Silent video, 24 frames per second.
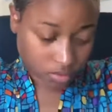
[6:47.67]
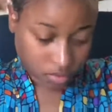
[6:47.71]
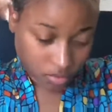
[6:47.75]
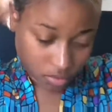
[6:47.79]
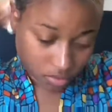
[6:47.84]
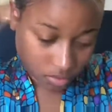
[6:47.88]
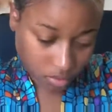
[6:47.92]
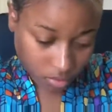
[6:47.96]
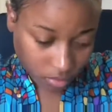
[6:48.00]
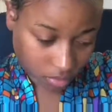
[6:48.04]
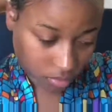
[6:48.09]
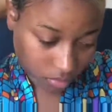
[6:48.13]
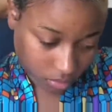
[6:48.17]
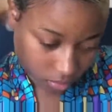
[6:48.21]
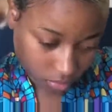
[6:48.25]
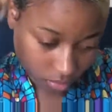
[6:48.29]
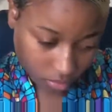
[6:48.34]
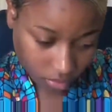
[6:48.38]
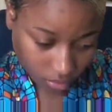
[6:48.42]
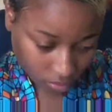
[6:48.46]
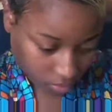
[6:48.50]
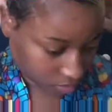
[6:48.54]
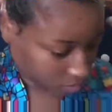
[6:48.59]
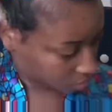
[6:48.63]
and it's still
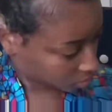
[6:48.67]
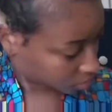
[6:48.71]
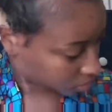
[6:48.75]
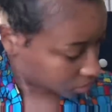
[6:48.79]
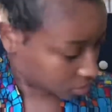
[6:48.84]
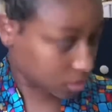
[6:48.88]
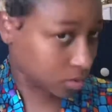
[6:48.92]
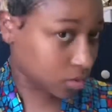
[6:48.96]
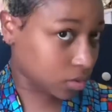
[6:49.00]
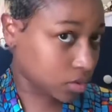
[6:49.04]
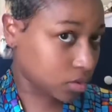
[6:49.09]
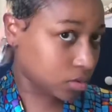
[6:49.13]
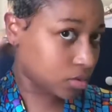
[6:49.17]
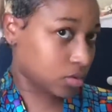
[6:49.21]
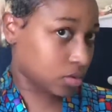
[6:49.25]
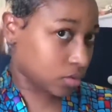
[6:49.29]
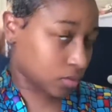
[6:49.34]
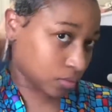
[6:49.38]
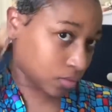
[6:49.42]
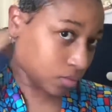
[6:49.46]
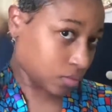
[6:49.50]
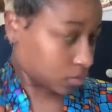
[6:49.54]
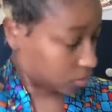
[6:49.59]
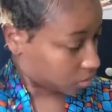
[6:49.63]
wet, so I do
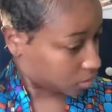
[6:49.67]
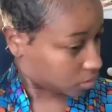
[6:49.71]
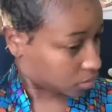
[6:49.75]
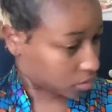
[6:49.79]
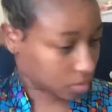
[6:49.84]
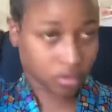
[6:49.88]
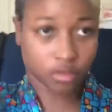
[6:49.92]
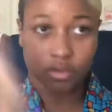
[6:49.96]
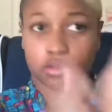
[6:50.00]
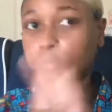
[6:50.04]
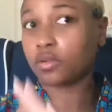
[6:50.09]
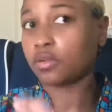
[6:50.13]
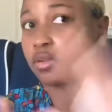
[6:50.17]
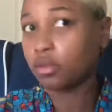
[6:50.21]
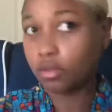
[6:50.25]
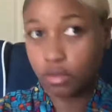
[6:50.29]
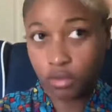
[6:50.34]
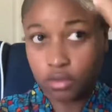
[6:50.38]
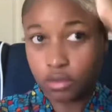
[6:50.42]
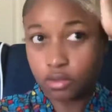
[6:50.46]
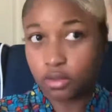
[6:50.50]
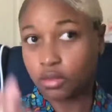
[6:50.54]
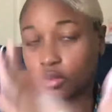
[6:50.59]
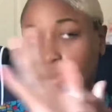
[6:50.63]
want it to
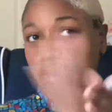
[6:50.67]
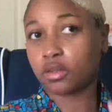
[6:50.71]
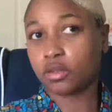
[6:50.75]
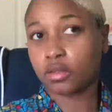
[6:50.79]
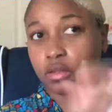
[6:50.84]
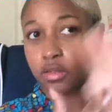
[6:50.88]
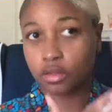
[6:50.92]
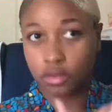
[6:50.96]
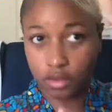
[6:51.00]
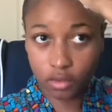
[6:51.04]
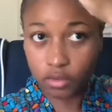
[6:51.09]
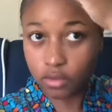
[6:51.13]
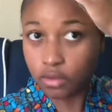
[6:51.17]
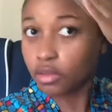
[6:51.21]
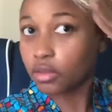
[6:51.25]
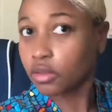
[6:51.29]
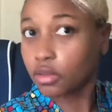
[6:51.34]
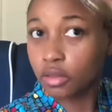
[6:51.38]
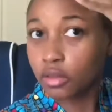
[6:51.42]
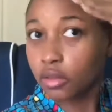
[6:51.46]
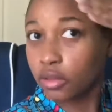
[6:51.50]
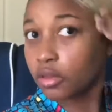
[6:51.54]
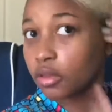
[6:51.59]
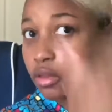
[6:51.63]
still be like
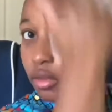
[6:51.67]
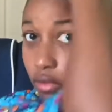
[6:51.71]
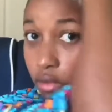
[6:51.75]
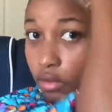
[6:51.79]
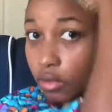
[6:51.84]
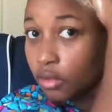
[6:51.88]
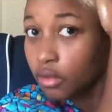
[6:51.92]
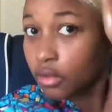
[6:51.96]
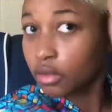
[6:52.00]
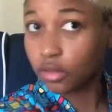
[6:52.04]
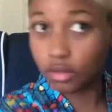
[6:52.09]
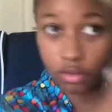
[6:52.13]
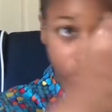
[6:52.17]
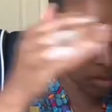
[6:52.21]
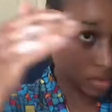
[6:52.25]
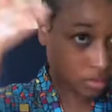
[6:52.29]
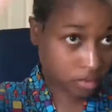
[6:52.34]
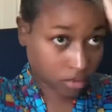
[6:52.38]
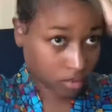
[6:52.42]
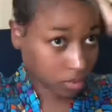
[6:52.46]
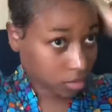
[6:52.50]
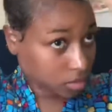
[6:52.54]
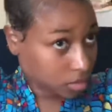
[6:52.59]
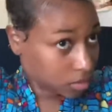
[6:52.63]
uniform
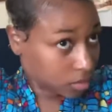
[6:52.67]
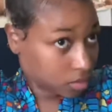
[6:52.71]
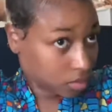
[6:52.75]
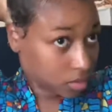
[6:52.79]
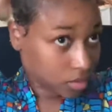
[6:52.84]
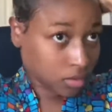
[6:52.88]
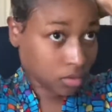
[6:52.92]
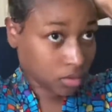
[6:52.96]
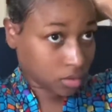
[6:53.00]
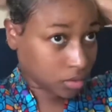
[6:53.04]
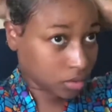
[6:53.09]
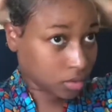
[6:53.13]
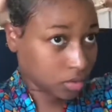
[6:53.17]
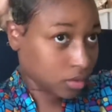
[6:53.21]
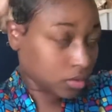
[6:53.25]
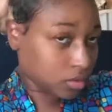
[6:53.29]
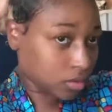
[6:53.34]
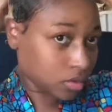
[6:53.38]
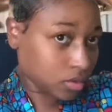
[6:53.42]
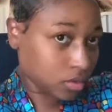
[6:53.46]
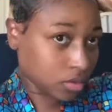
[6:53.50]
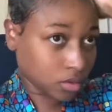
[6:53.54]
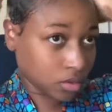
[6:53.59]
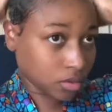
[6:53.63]
and
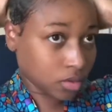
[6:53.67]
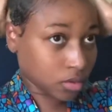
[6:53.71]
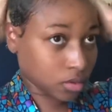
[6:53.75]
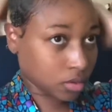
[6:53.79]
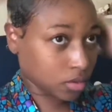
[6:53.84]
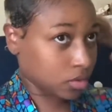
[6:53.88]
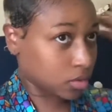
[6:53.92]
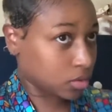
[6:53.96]
sleek.